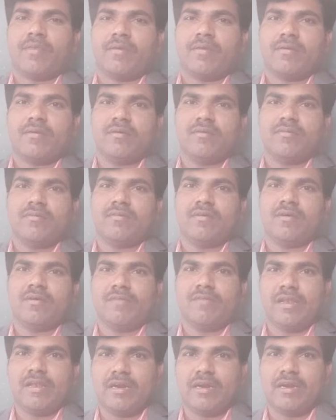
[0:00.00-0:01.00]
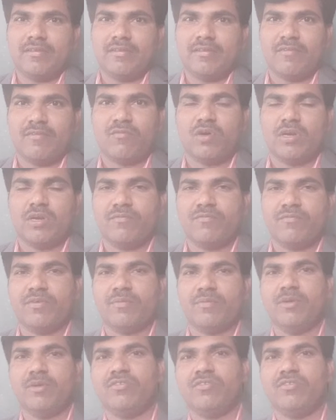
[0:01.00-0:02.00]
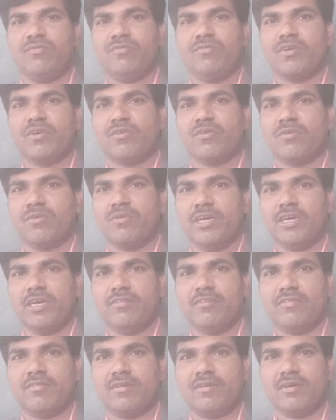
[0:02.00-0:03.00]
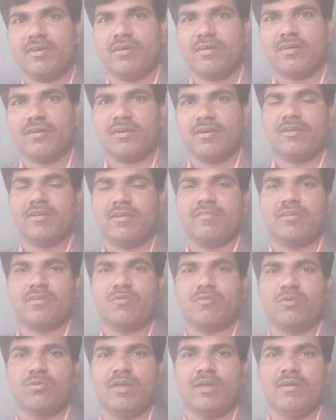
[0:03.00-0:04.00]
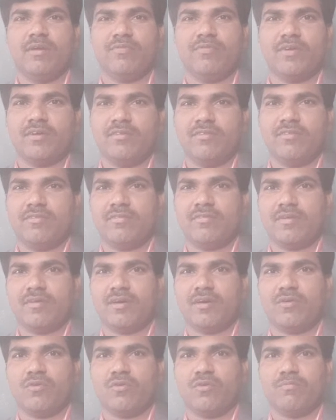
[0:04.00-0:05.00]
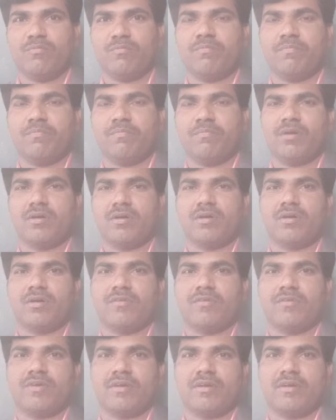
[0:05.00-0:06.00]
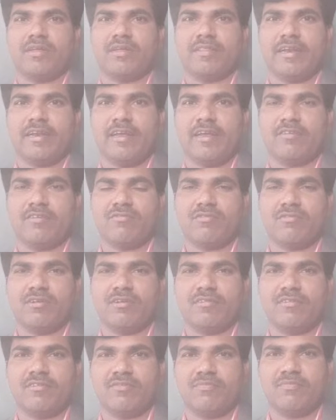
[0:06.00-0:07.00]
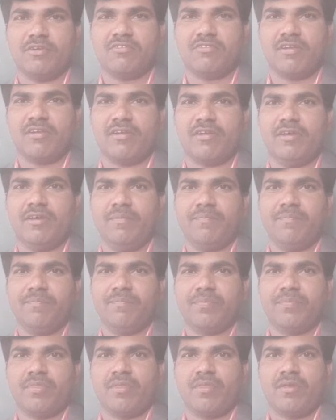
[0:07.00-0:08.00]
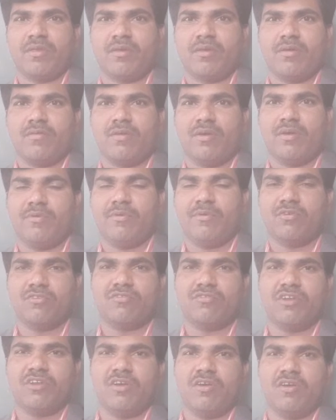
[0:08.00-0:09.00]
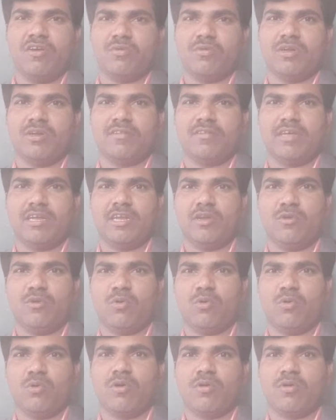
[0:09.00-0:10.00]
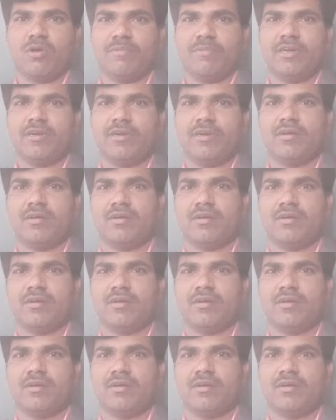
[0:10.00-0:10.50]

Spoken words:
Yes, we'll get somewhat information for today's. It is a good day for us. I hope for 10th class students especially, because till now there is any no government